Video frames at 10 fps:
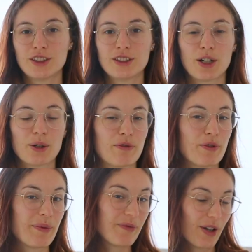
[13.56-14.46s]
So if
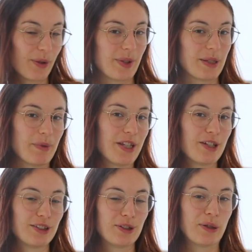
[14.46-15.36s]
you've been following the
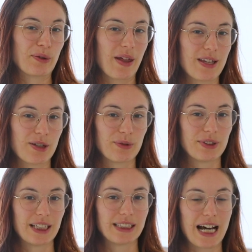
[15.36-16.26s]
videos, you already know
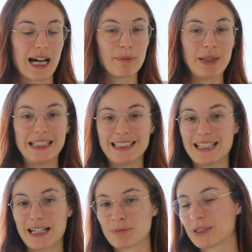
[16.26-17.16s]
that I'm in
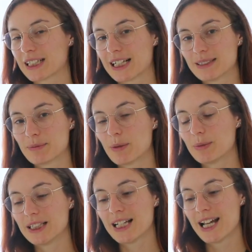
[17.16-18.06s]
Denmark at the moment.